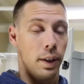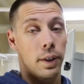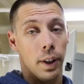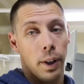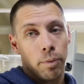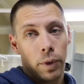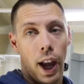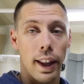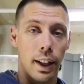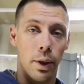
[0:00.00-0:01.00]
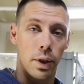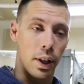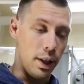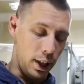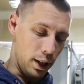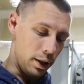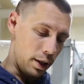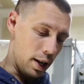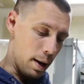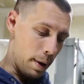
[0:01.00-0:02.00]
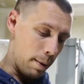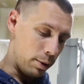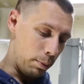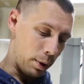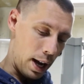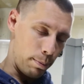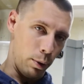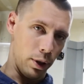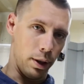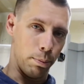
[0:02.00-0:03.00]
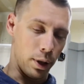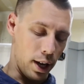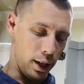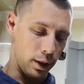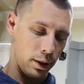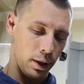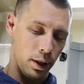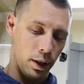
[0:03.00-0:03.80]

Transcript: so I think it was a good deal. I'm super happy with the product.